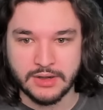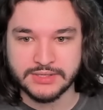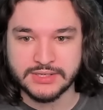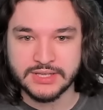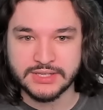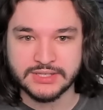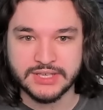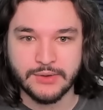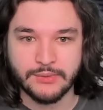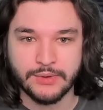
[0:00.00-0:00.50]
Side,
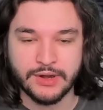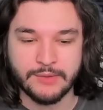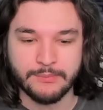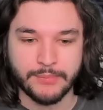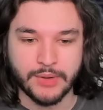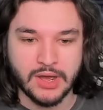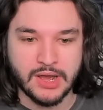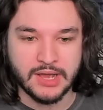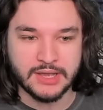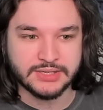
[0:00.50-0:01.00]
let's get rid of
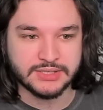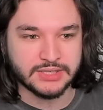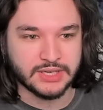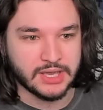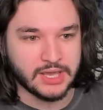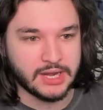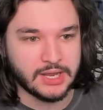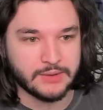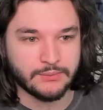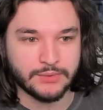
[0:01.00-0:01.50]
Boss.
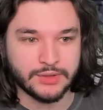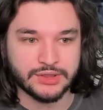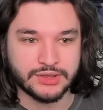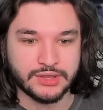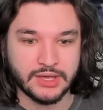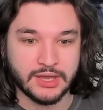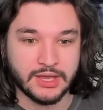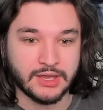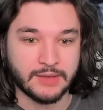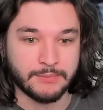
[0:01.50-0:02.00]
Hit in with
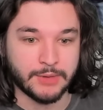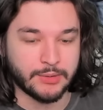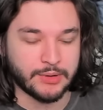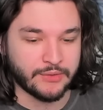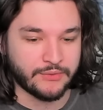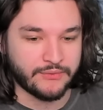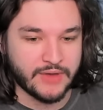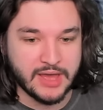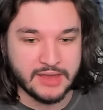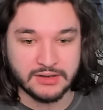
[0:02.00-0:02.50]
Boba
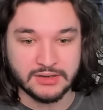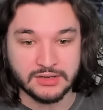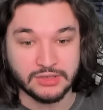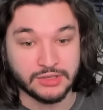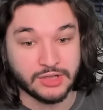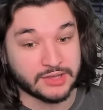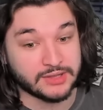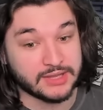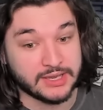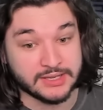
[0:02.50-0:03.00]
Fett, and
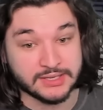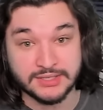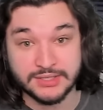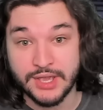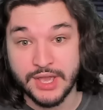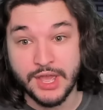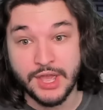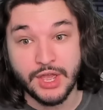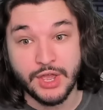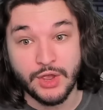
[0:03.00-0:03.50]
look at this.
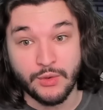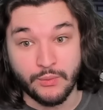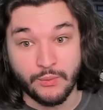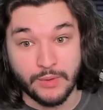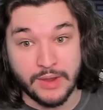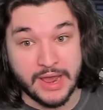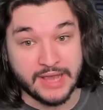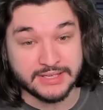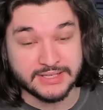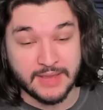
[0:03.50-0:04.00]

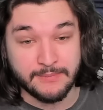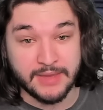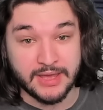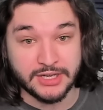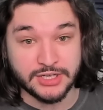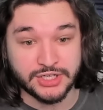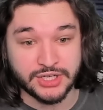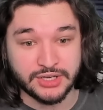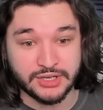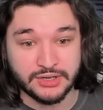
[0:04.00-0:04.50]
As I
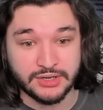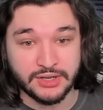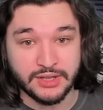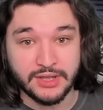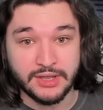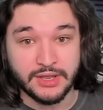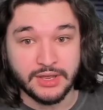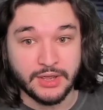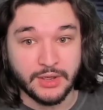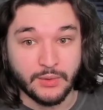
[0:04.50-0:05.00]
mentioned,
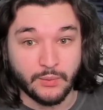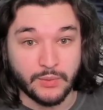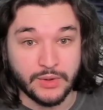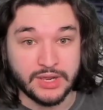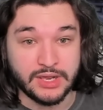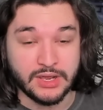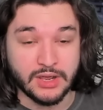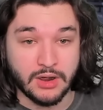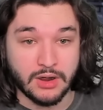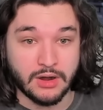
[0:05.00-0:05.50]

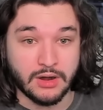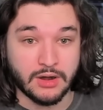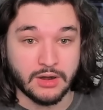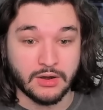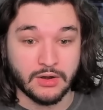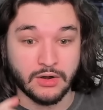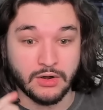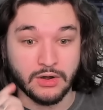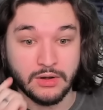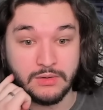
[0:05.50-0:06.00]
we
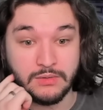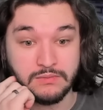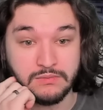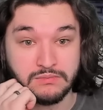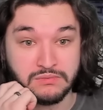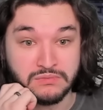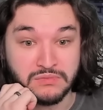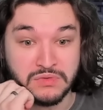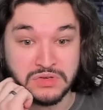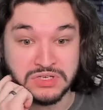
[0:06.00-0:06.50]
are
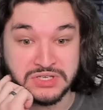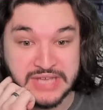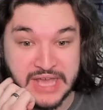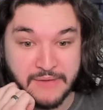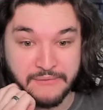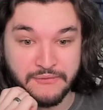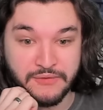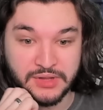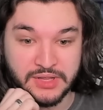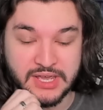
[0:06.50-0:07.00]

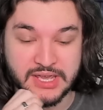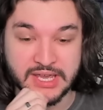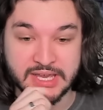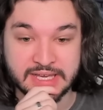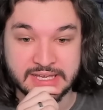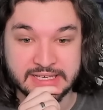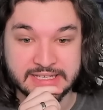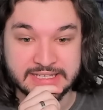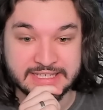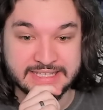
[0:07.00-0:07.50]
definitely
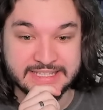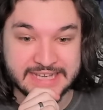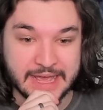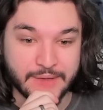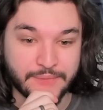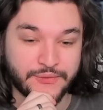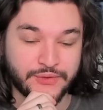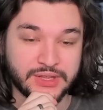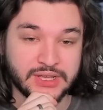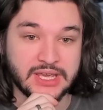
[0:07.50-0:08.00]

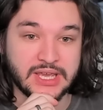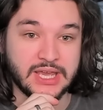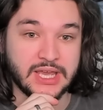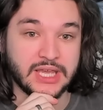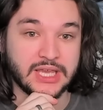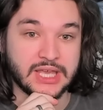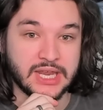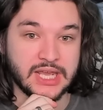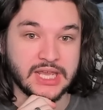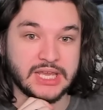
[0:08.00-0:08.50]

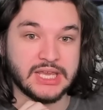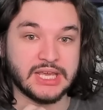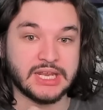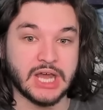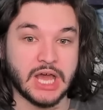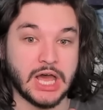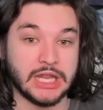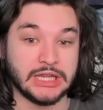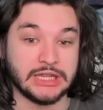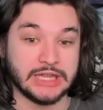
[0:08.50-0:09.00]
getting in
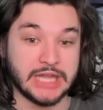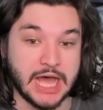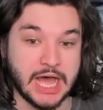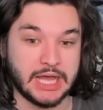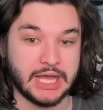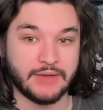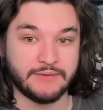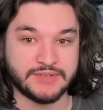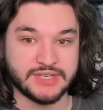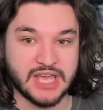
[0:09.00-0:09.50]
a
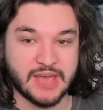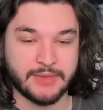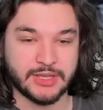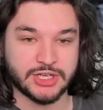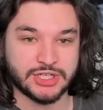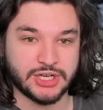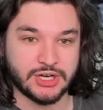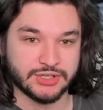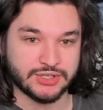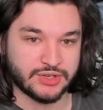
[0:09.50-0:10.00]
lot of damage here.